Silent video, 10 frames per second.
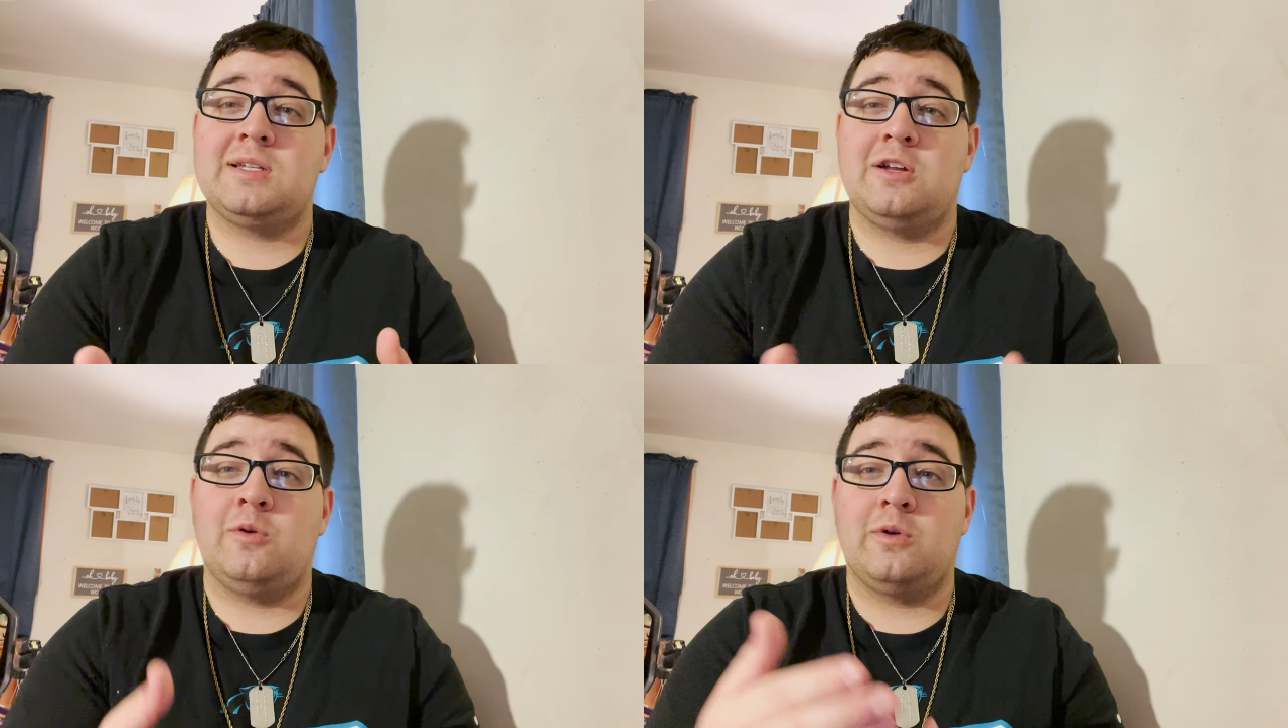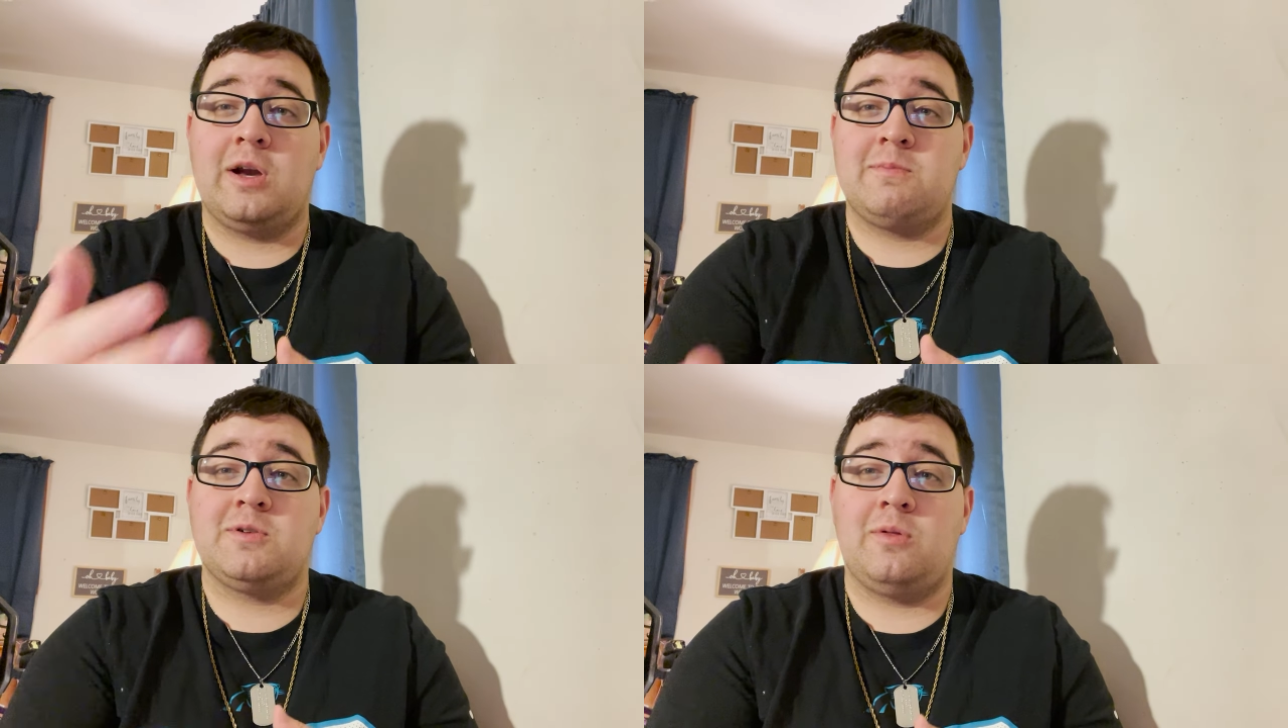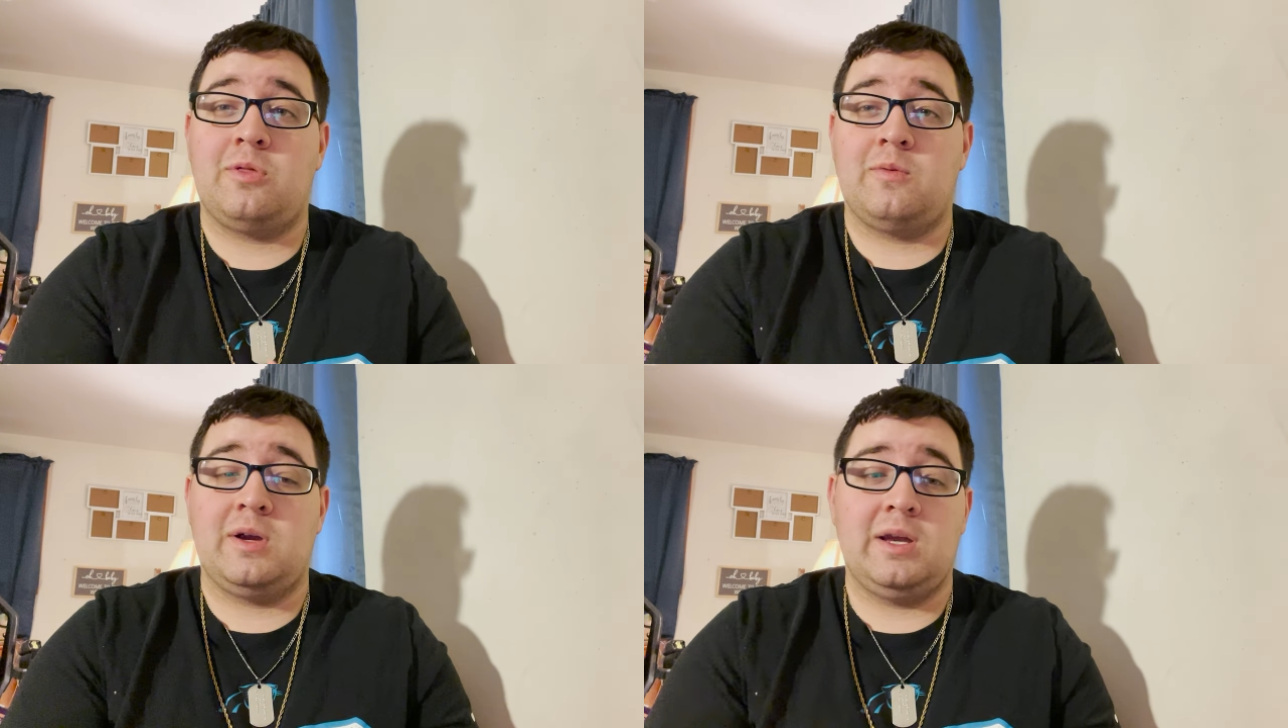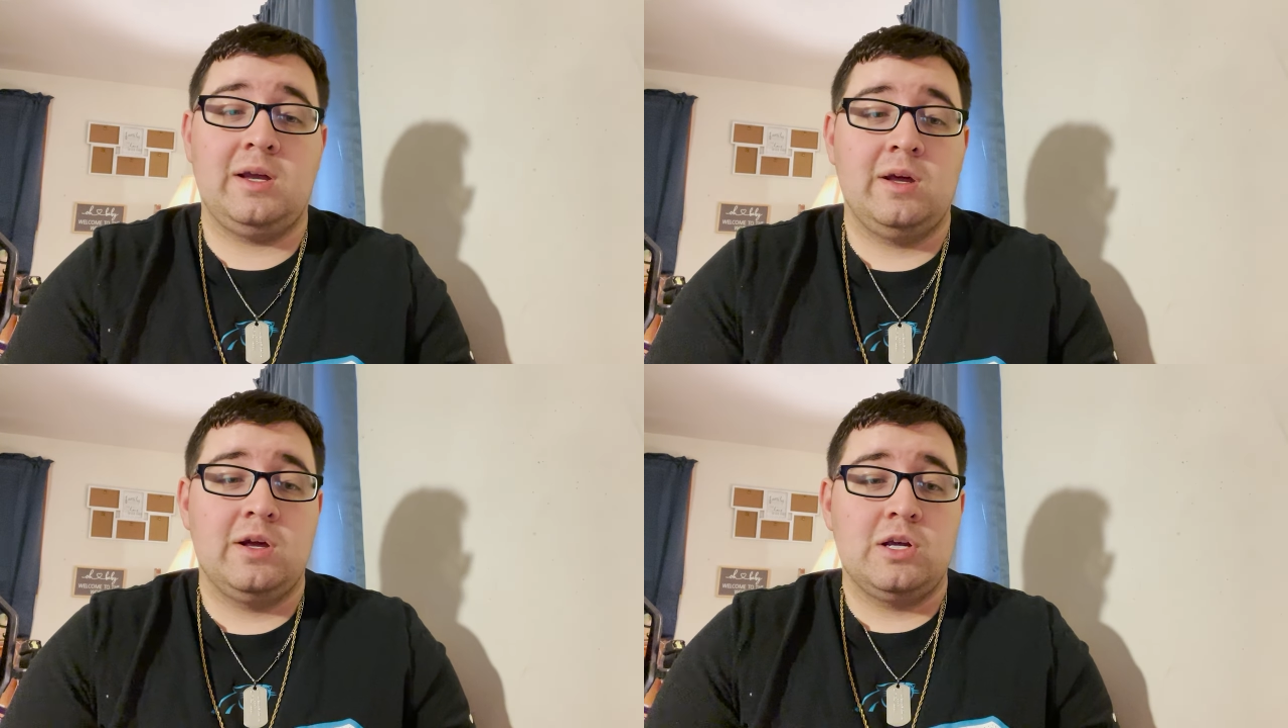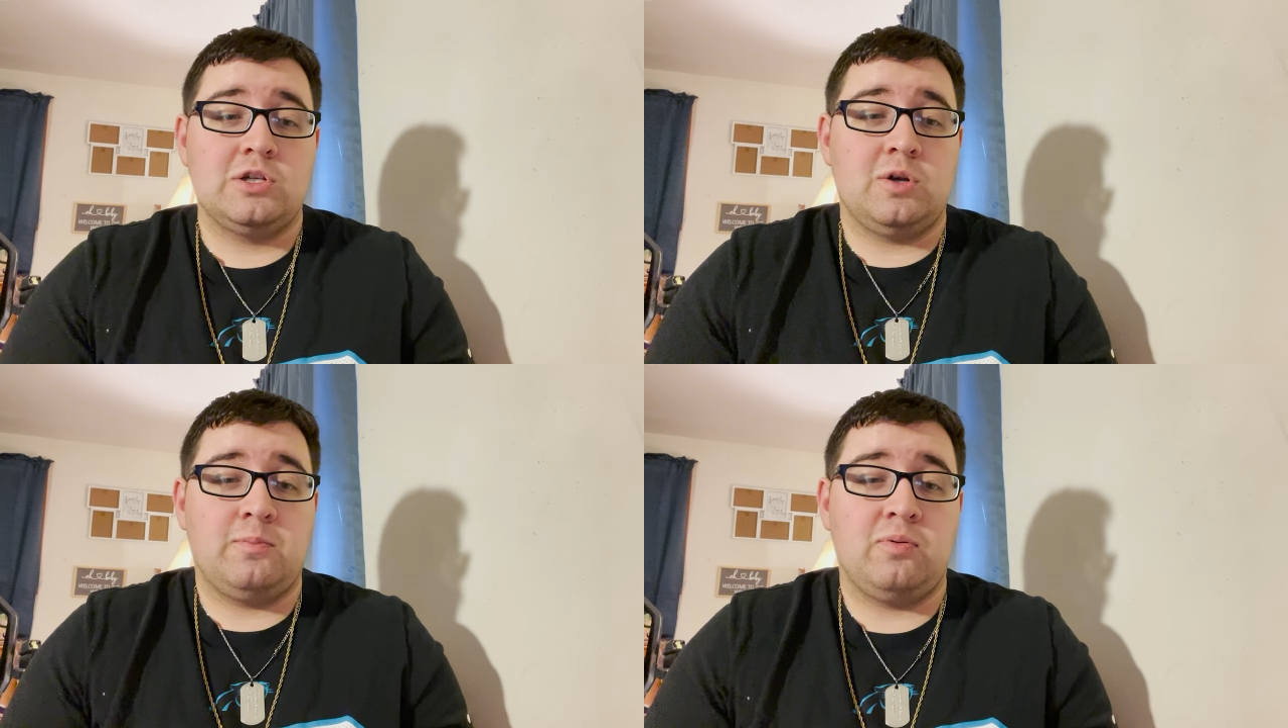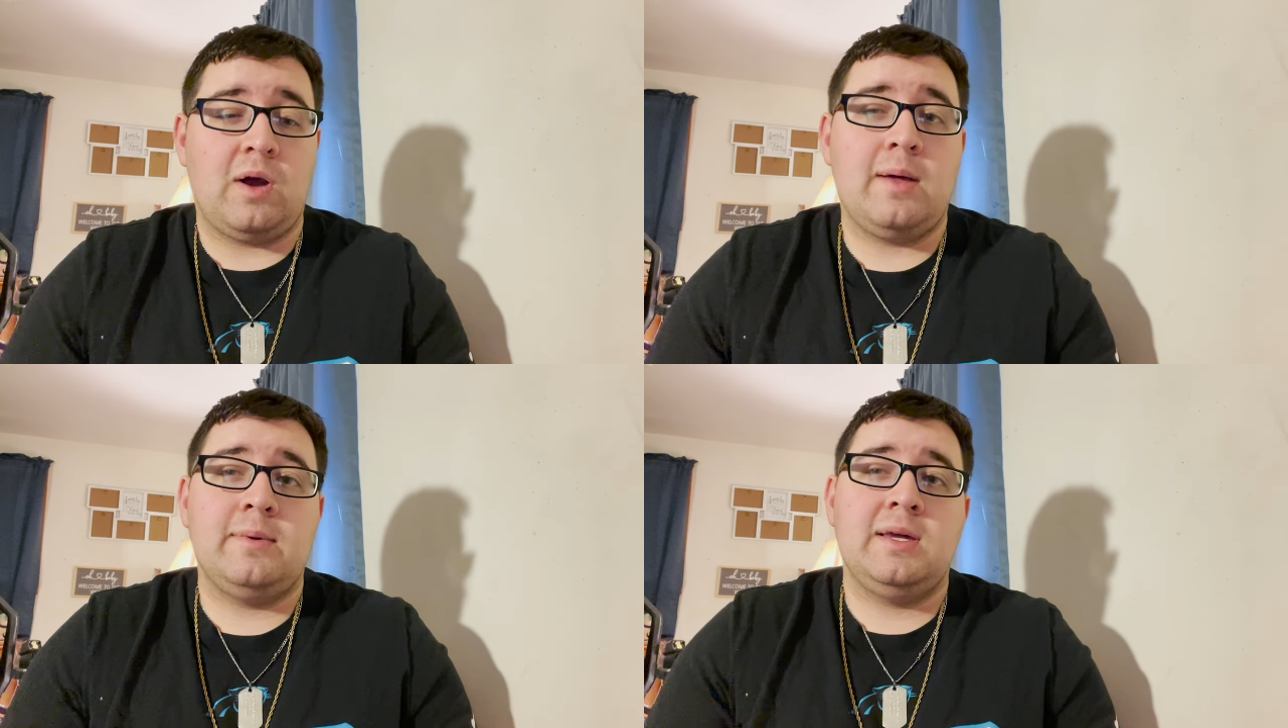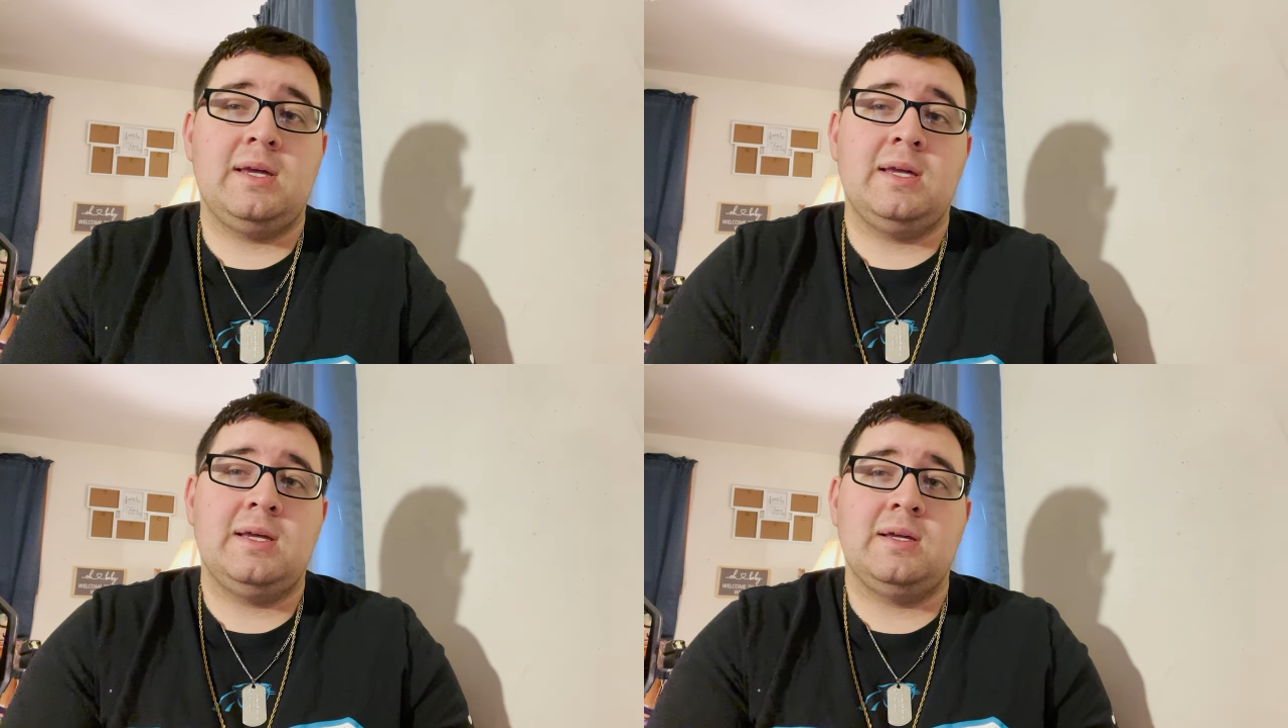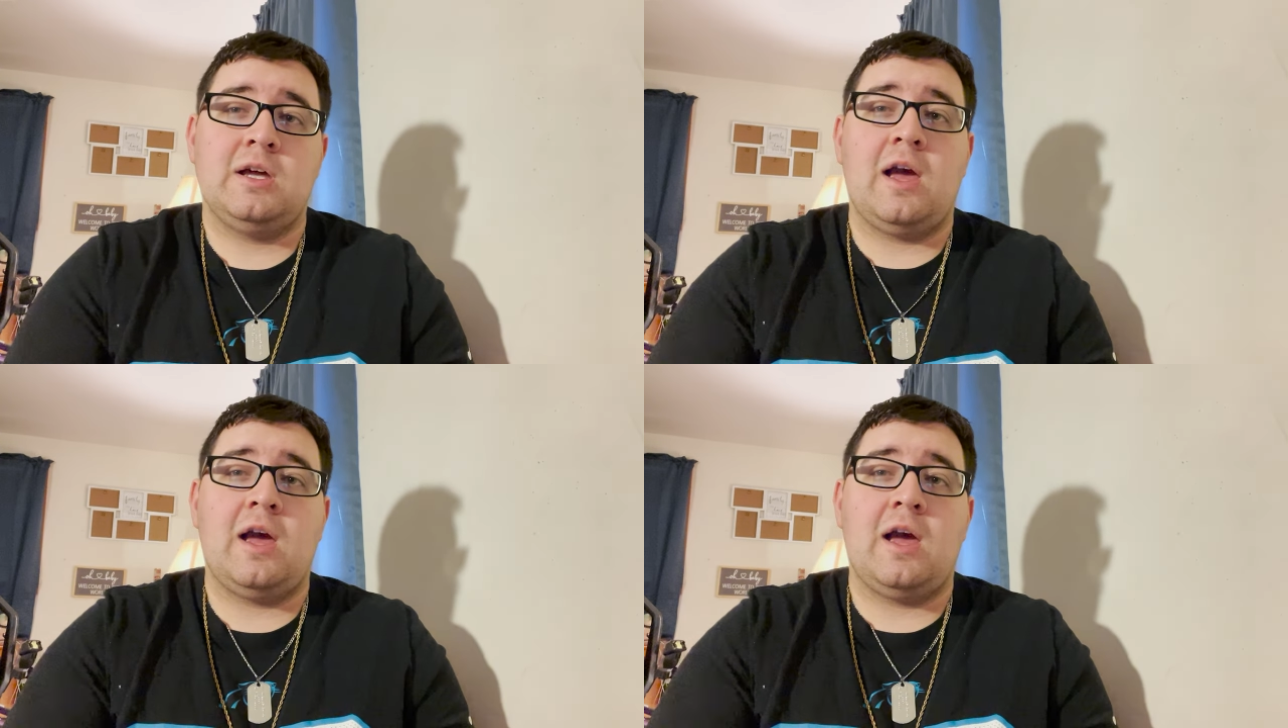I know we're at episode 3. So probably